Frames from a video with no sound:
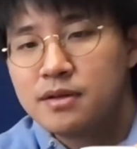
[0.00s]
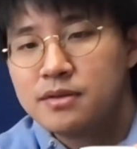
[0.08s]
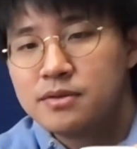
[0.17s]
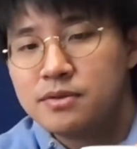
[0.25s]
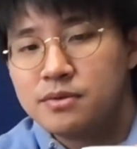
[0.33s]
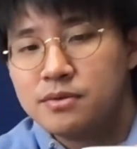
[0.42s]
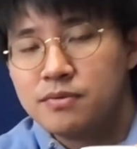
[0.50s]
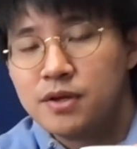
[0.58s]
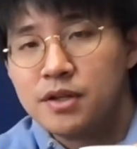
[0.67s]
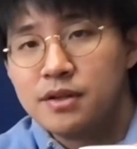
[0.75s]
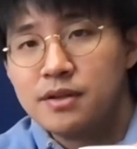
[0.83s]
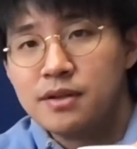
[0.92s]
to
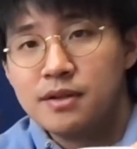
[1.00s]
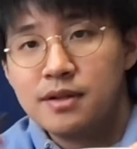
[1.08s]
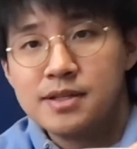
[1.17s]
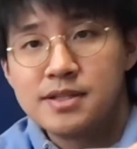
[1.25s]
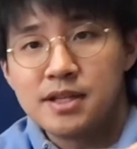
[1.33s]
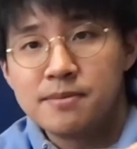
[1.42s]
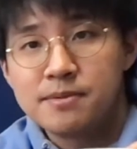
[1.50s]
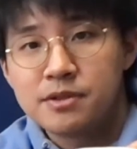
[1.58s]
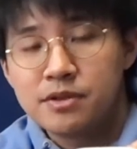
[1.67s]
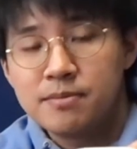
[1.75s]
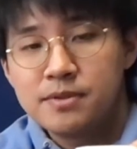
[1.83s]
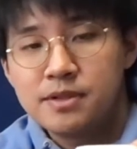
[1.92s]
run the setup
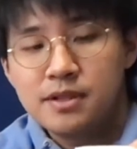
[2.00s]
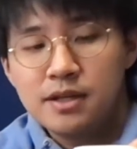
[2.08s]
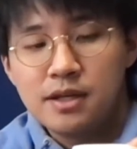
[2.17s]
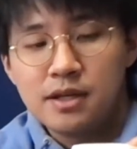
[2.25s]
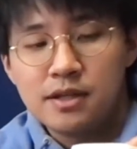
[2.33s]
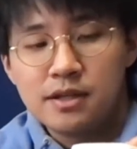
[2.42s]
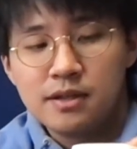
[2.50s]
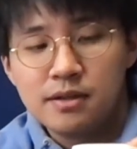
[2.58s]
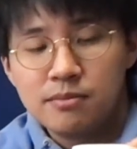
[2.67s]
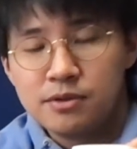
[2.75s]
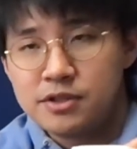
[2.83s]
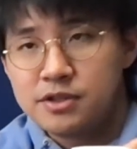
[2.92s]
script,
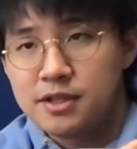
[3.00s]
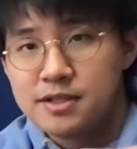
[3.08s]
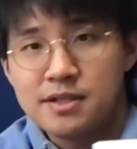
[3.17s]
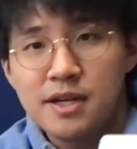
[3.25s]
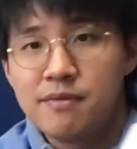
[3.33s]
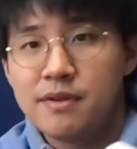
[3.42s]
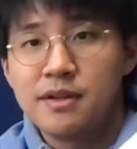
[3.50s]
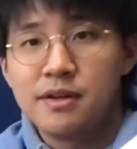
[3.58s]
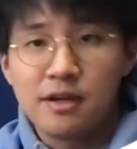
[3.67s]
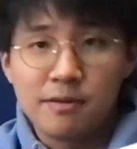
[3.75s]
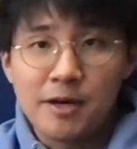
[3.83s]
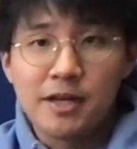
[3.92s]
which does everything
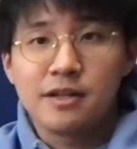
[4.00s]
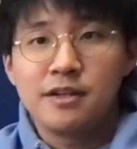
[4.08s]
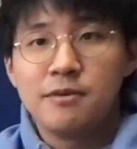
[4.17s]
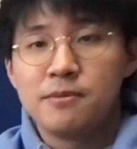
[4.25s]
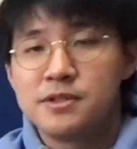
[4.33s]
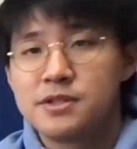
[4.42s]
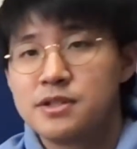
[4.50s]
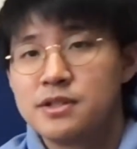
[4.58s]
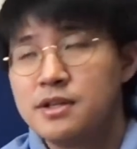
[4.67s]
automatically, which